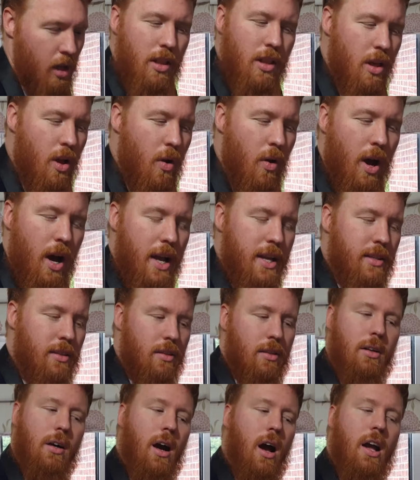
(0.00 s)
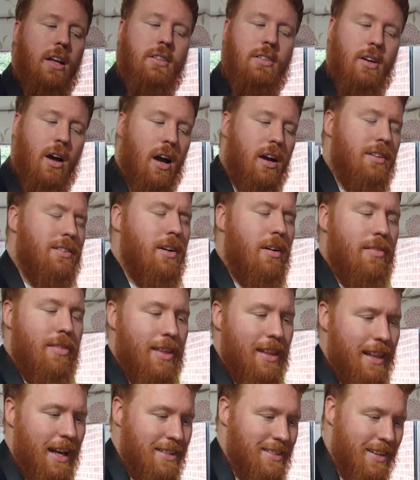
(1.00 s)
No, I, I, I don't
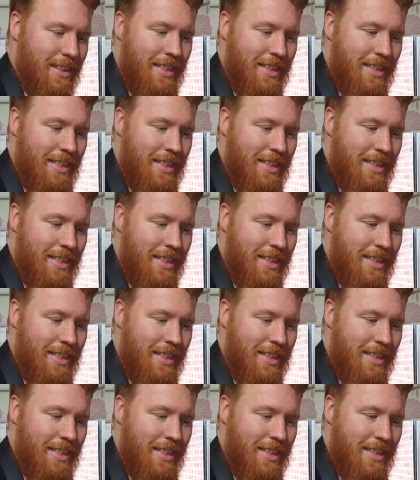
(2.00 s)
think that's a